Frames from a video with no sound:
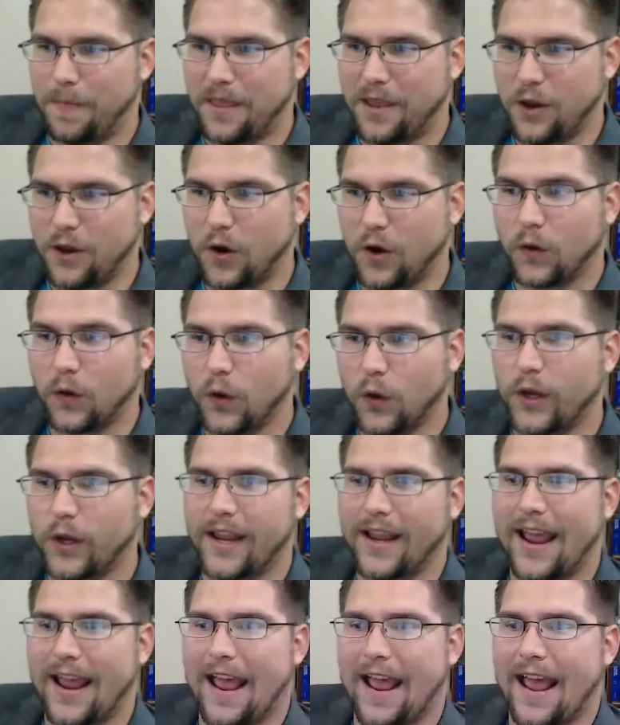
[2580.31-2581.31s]
You're
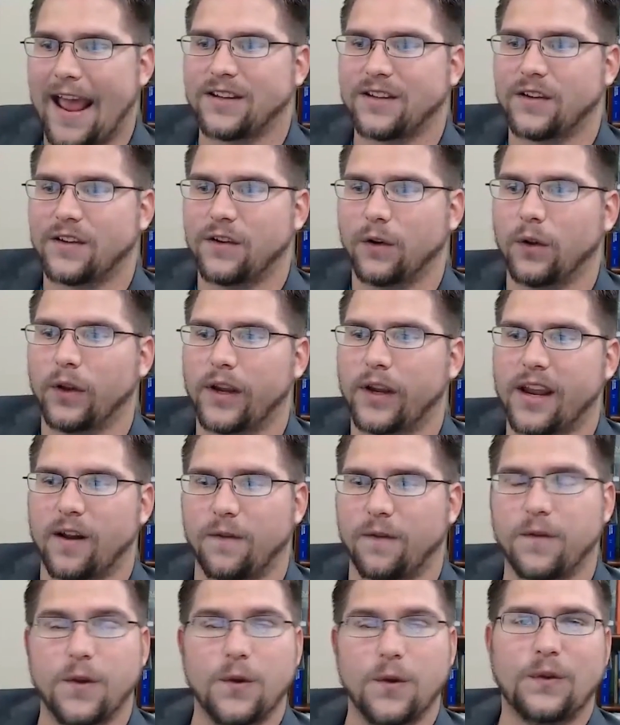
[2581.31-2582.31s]
looking at
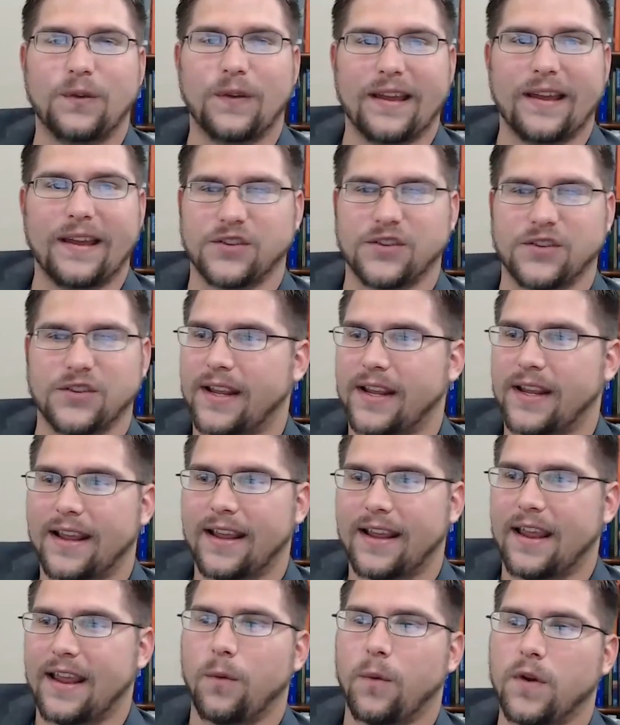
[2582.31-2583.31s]
a few things.
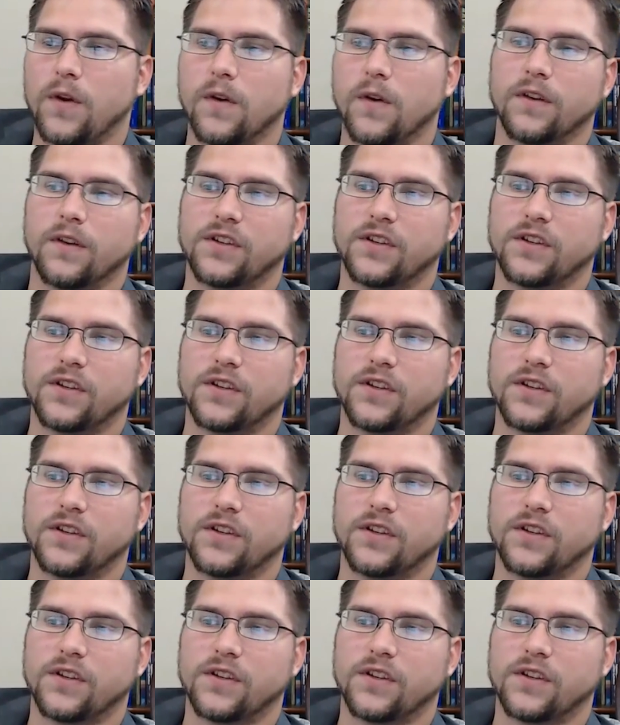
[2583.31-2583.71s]
When you're in the